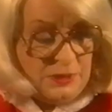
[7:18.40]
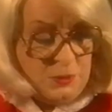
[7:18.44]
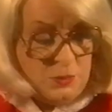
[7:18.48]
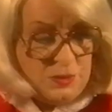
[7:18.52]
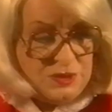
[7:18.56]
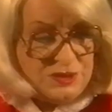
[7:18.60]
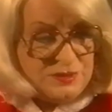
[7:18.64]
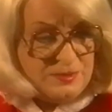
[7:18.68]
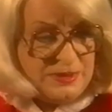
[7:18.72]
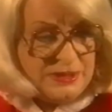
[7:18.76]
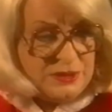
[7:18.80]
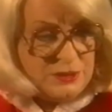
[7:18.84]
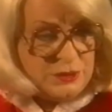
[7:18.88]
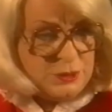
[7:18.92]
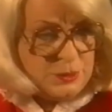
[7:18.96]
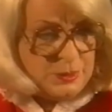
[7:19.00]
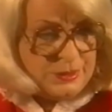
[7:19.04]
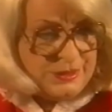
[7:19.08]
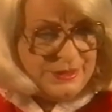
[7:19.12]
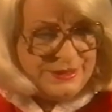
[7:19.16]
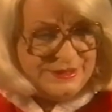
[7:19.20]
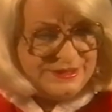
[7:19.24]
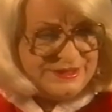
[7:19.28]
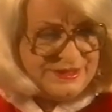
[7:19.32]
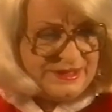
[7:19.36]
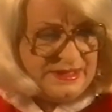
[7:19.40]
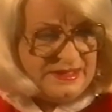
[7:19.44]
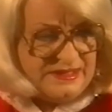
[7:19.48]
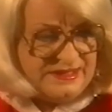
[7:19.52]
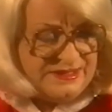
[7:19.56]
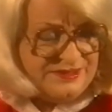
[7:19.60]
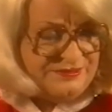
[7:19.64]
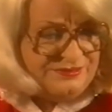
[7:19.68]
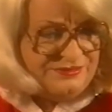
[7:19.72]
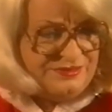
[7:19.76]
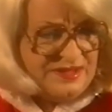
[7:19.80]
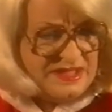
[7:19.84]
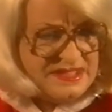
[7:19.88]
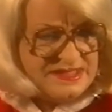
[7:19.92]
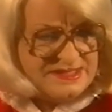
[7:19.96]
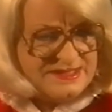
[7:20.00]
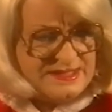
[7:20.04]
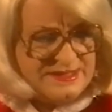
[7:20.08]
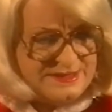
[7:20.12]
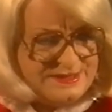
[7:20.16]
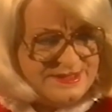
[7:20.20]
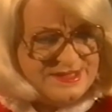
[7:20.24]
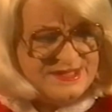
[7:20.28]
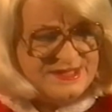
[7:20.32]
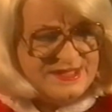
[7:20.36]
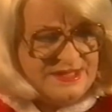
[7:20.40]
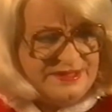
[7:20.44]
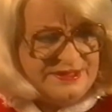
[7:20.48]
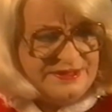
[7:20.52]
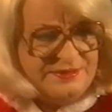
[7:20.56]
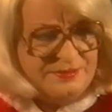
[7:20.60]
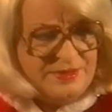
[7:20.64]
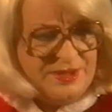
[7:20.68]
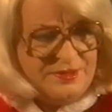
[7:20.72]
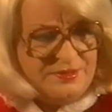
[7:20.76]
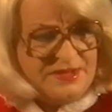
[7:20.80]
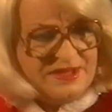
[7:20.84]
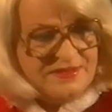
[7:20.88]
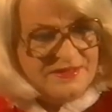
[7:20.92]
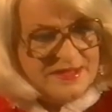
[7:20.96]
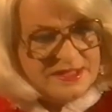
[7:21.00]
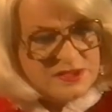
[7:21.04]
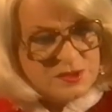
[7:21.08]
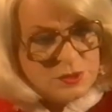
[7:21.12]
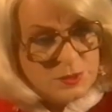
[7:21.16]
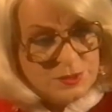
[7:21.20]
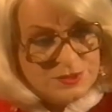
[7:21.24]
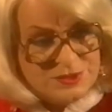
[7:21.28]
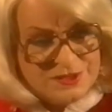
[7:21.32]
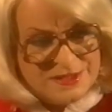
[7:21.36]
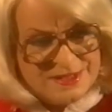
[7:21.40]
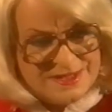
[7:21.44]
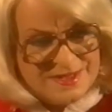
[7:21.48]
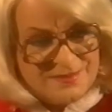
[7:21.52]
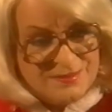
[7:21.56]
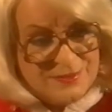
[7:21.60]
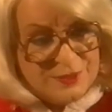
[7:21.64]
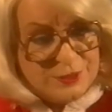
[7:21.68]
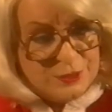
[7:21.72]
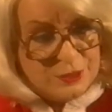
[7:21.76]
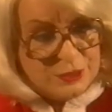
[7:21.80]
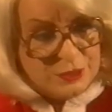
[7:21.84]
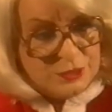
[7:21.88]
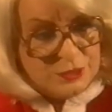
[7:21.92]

And what about Johan Kuk and Freistadt and Sari Marie? That's also something